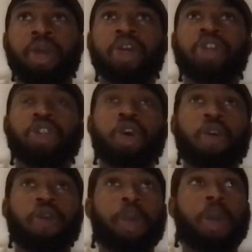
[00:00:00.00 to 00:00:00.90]
So
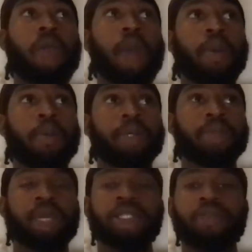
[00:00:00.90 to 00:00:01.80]
from a rapper
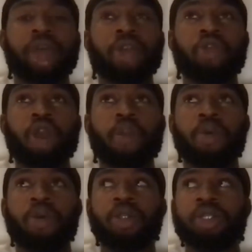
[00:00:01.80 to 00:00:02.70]
perspective, I grew up
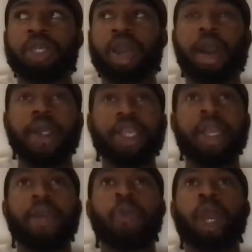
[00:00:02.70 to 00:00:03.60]
on
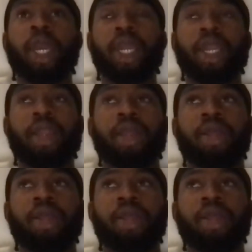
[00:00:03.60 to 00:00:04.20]
Kanye, Wayne,